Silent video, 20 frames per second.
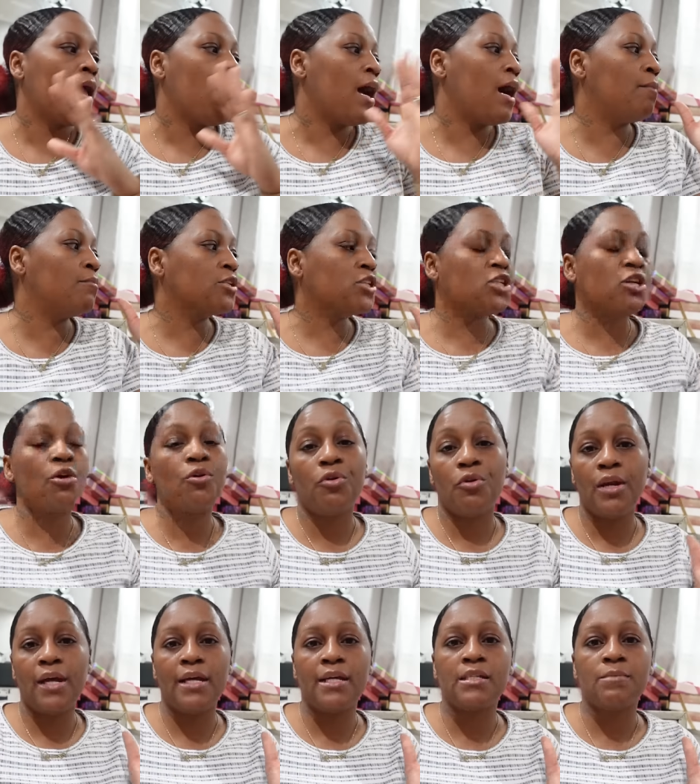I'm going to show
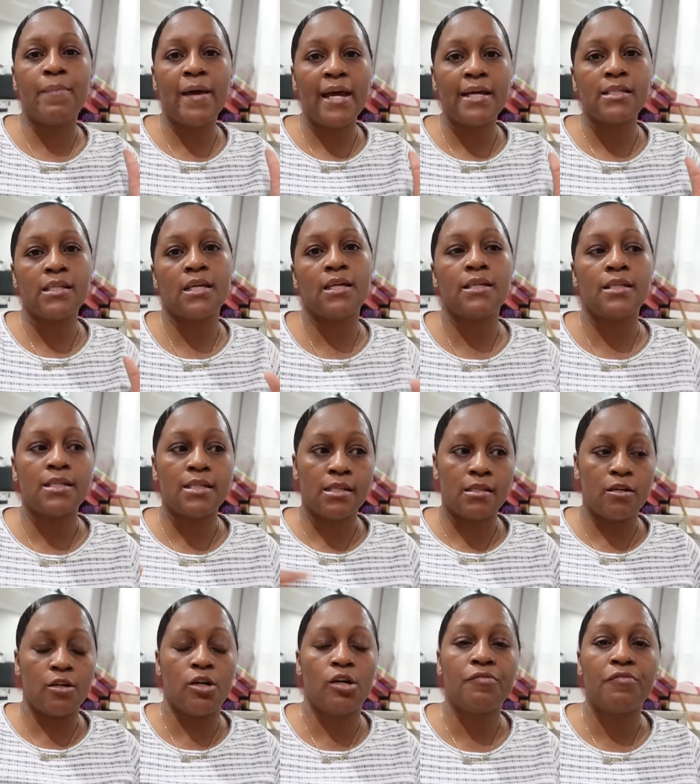you these baskets
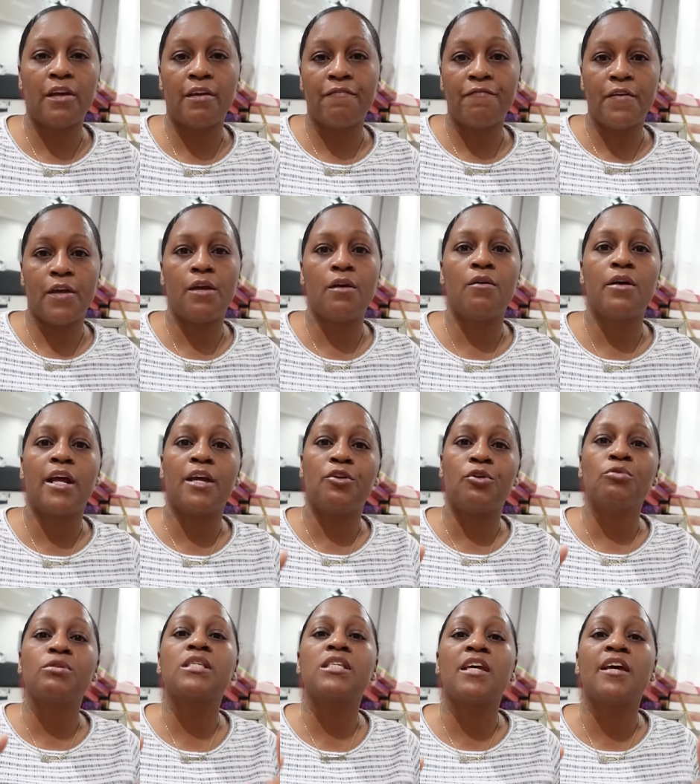stuffed and filled and
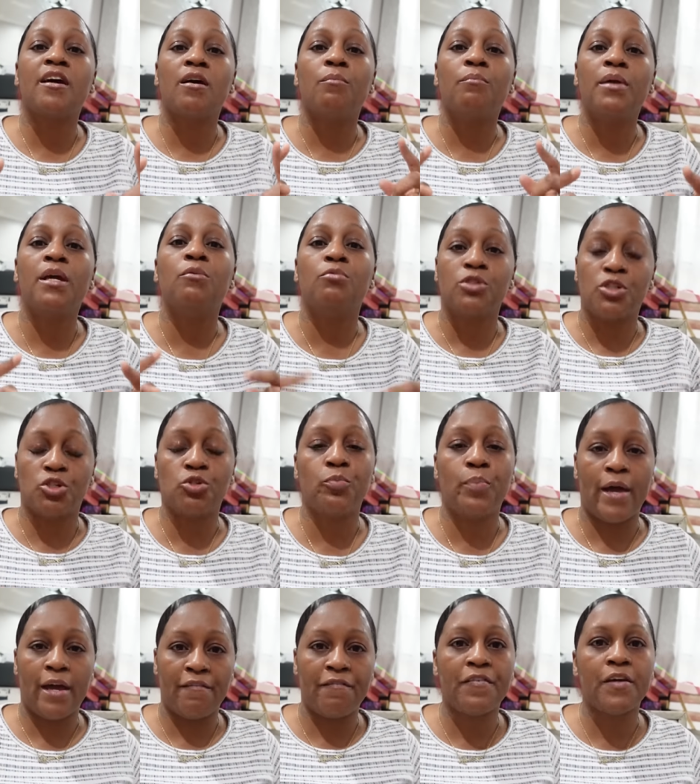you tell me what you
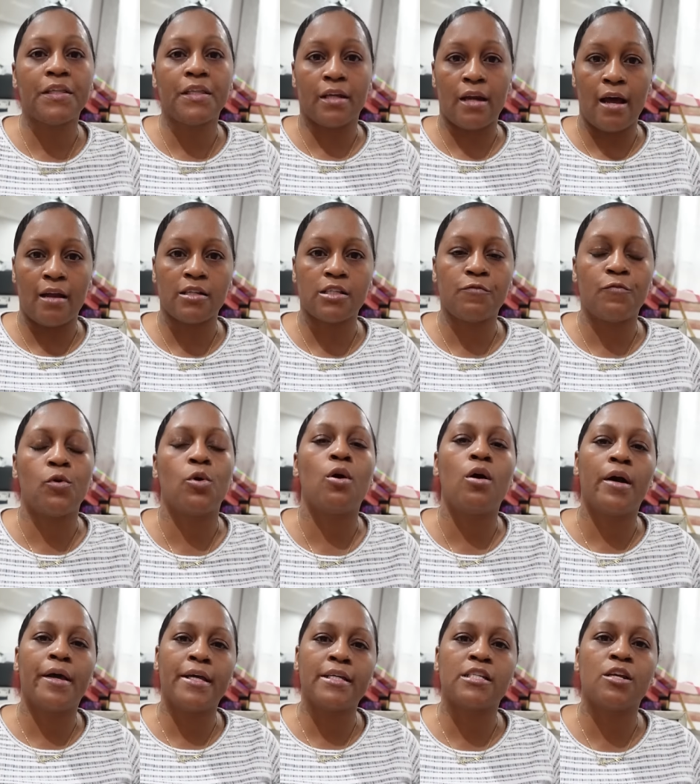pay $50
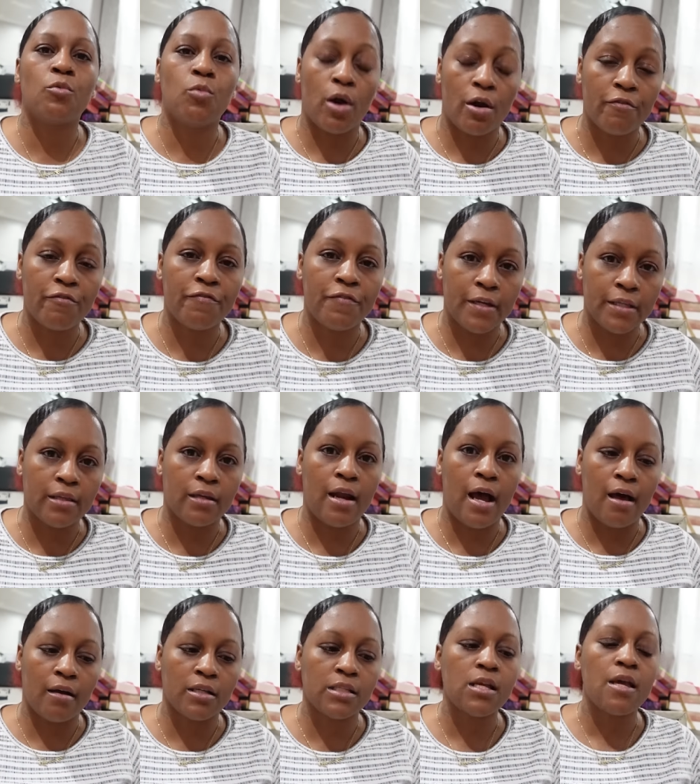for or is it worth
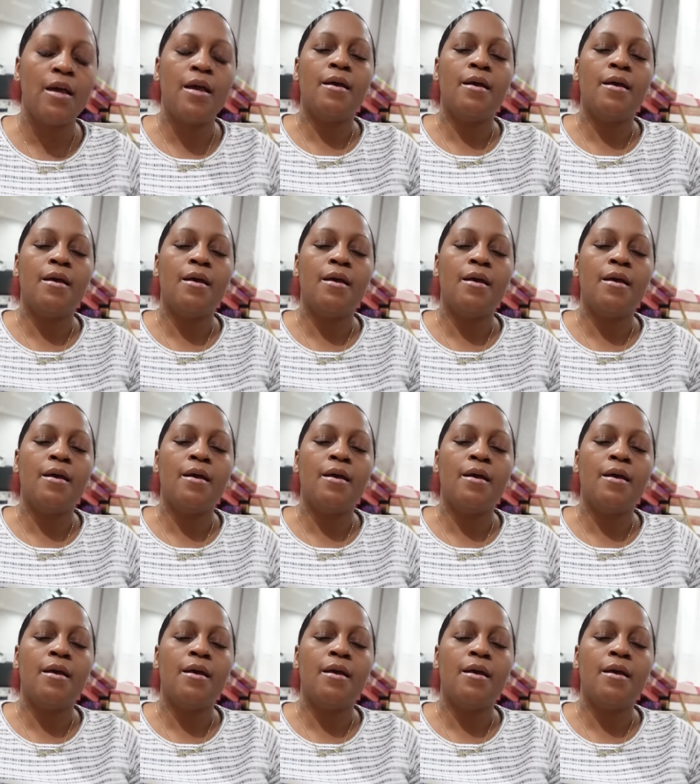$50.